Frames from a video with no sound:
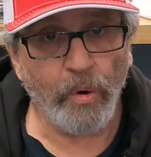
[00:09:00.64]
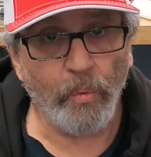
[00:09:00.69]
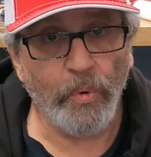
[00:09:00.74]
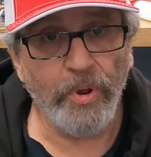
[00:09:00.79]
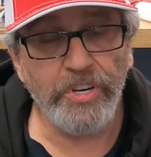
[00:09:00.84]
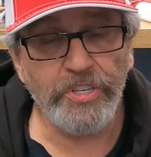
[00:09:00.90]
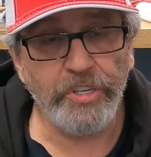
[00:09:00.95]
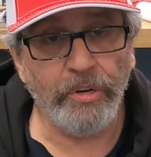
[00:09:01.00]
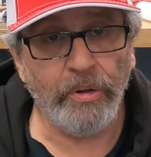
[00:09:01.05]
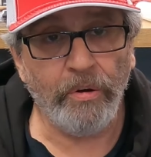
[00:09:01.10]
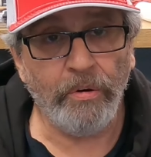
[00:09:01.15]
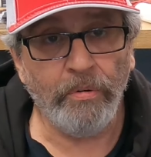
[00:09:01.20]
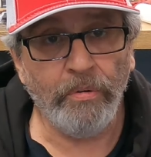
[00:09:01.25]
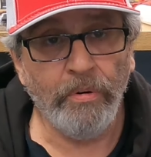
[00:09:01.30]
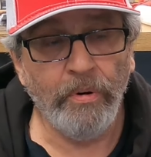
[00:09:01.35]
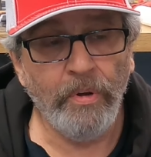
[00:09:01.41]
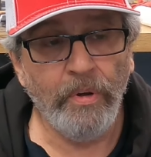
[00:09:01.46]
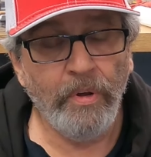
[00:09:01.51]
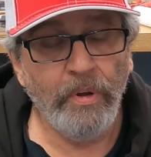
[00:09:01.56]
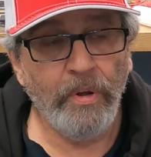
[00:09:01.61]

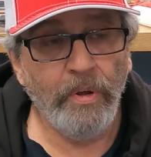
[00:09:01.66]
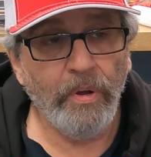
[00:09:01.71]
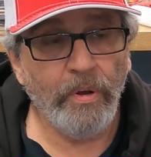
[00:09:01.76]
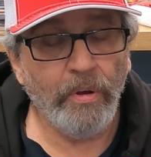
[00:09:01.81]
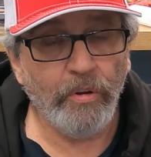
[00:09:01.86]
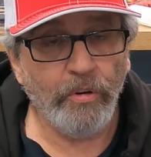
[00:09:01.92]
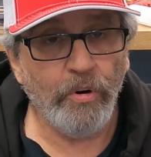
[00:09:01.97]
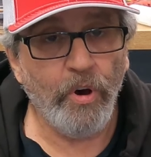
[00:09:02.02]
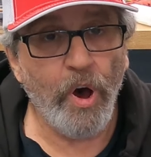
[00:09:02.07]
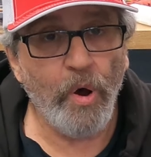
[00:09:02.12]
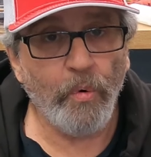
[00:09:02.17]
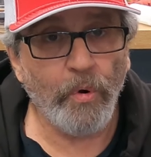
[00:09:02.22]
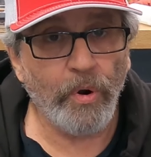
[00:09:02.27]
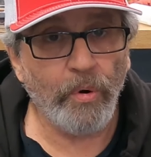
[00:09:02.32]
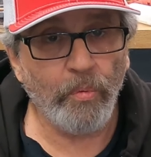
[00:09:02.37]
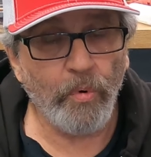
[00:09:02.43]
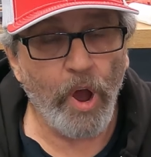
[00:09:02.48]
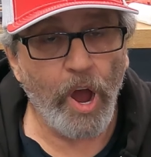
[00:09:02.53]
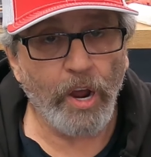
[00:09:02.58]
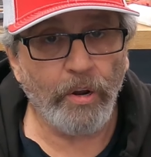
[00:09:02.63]
original lower
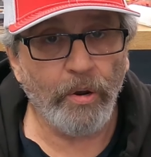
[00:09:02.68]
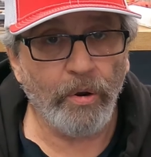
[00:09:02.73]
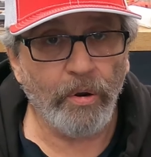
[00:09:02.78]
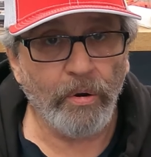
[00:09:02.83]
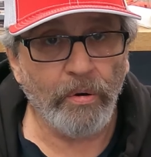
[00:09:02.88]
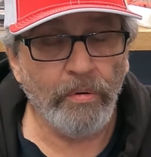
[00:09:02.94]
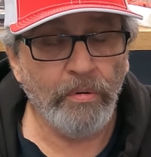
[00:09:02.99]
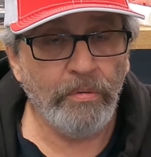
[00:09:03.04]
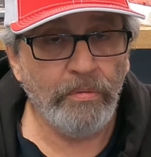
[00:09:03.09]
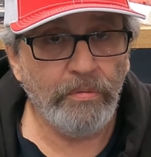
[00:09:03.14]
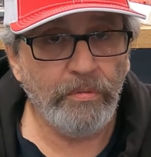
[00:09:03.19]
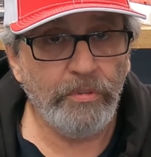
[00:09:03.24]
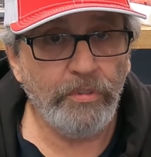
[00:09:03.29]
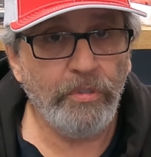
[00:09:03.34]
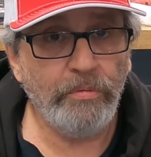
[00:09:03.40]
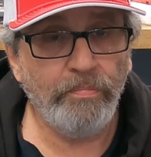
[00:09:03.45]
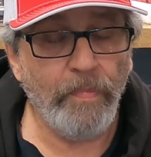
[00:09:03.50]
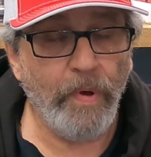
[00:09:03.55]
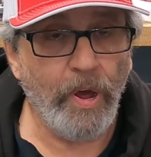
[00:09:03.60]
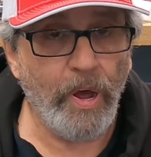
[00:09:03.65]
rocker
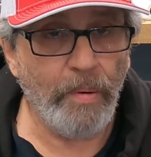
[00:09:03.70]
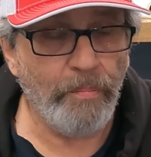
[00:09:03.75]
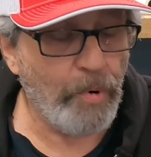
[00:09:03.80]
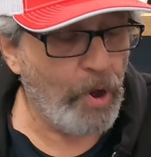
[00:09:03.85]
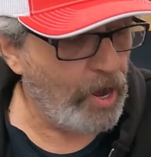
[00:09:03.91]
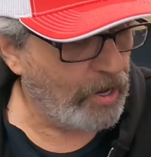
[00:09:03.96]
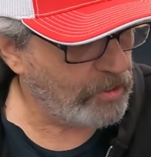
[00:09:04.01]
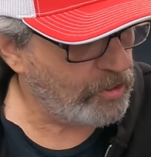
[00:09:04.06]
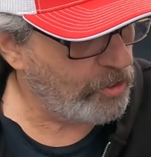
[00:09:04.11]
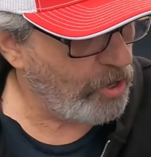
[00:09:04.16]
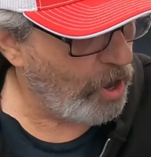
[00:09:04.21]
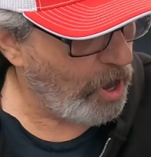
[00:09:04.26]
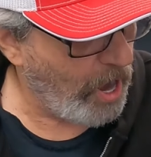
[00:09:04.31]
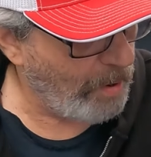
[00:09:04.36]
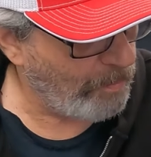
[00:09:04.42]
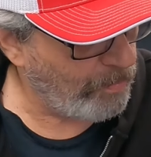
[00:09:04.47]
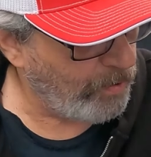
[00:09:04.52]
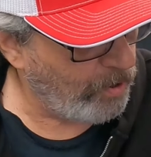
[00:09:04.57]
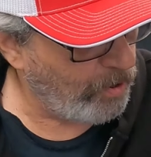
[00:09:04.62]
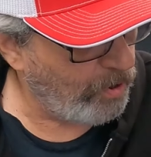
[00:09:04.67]
uh, box
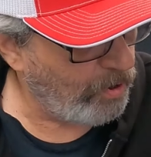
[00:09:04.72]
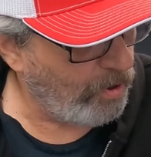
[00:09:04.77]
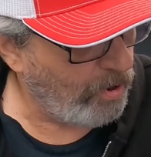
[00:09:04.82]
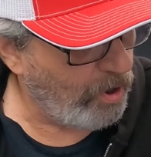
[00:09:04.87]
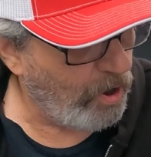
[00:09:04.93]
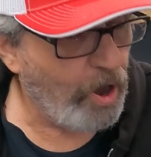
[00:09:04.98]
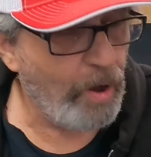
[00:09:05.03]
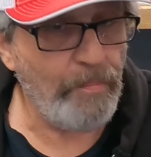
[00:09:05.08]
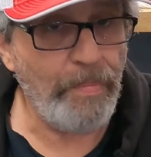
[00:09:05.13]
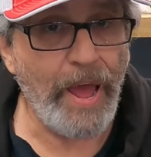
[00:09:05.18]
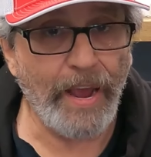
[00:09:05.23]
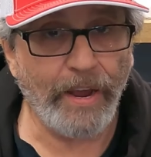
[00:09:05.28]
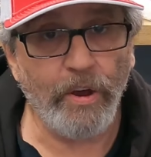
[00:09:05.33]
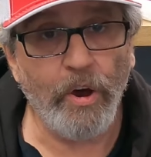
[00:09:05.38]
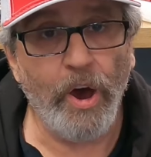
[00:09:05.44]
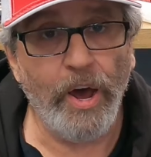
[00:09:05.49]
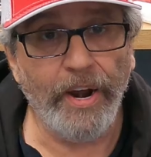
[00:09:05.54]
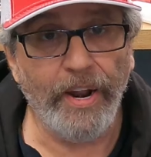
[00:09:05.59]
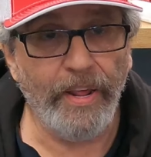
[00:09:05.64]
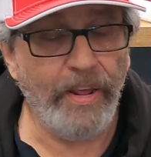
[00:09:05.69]
top back
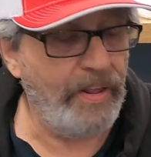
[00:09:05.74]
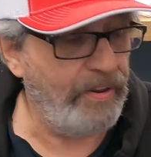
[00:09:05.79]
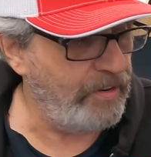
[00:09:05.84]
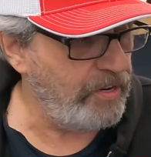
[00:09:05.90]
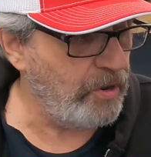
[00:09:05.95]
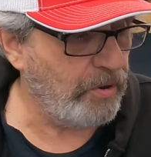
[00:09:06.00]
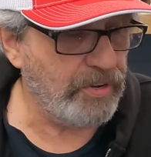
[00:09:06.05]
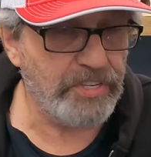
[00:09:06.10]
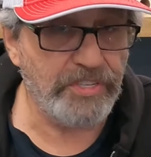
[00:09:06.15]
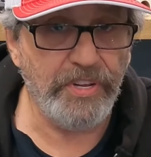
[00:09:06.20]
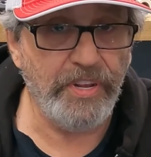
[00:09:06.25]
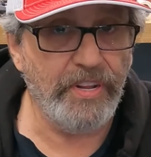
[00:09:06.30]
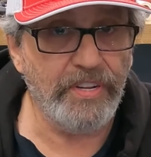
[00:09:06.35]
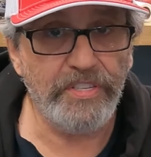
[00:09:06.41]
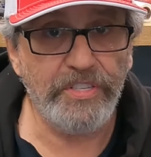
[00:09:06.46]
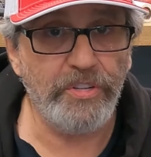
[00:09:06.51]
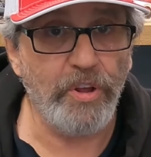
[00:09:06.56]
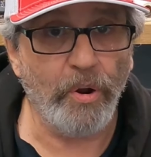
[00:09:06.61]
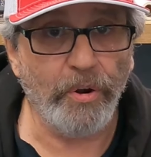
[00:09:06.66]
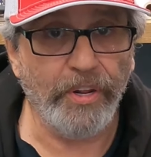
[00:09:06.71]
on and you can see
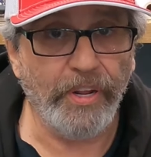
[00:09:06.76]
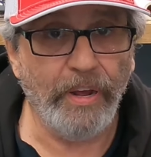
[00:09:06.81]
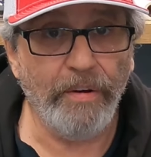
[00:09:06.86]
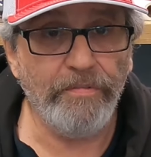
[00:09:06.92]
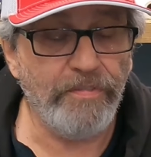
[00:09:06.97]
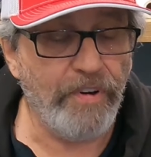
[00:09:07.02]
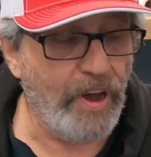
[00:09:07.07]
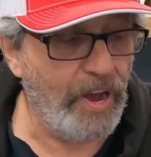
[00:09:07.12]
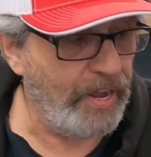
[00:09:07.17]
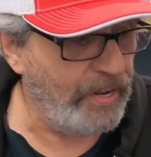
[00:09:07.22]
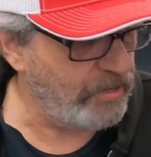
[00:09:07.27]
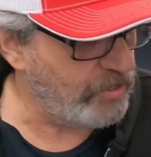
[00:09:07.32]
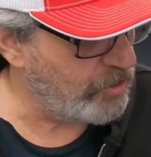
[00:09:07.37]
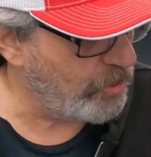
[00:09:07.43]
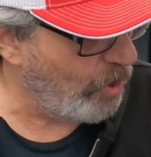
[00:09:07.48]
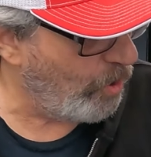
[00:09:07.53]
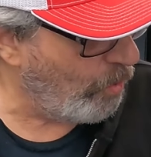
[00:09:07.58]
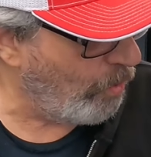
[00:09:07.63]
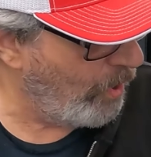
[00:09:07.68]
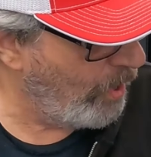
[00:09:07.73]
it's starting up fine.
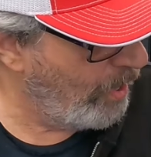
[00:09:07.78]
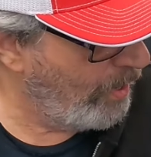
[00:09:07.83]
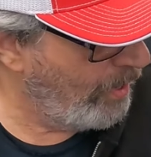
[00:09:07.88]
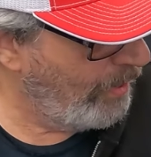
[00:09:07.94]
So